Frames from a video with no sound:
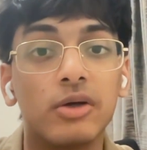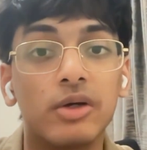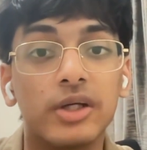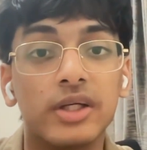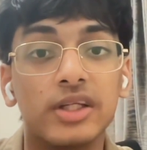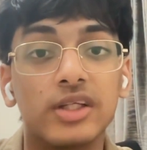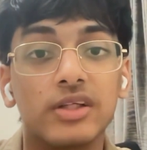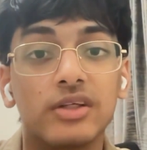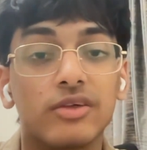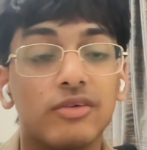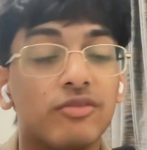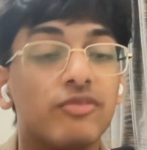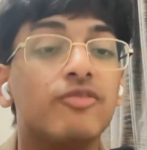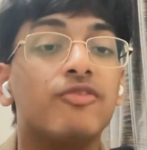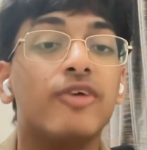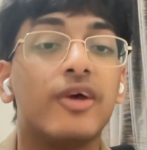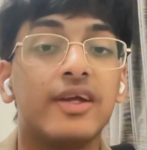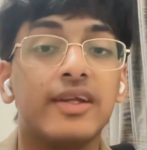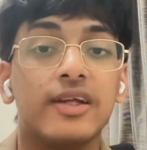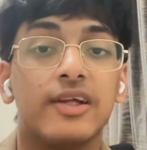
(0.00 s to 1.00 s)
is
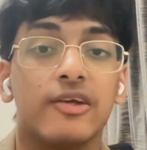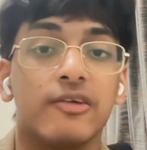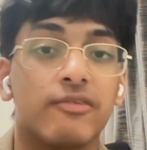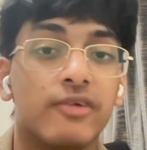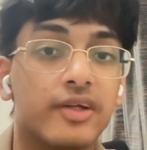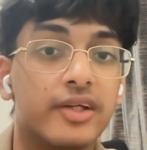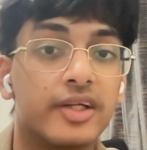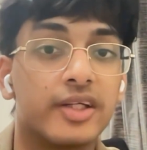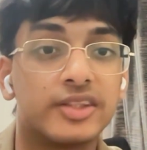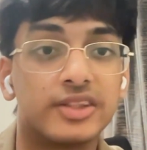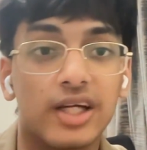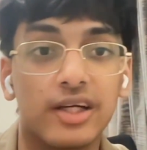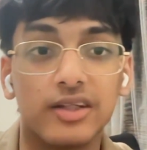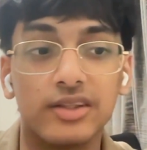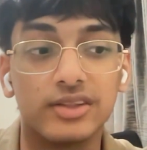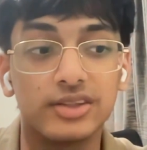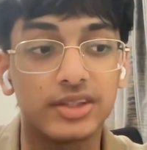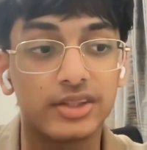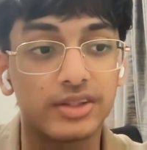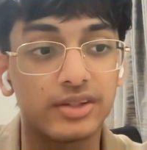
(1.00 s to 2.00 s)
very, very
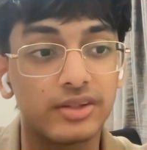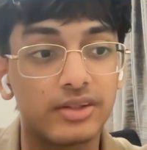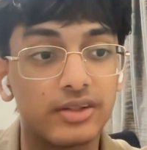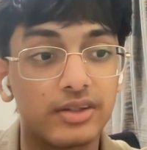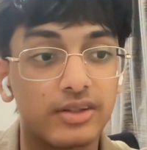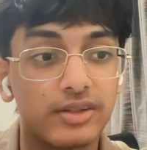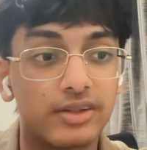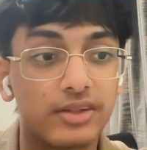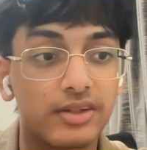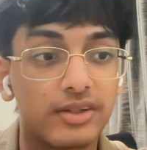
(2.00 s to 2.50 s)
challenging,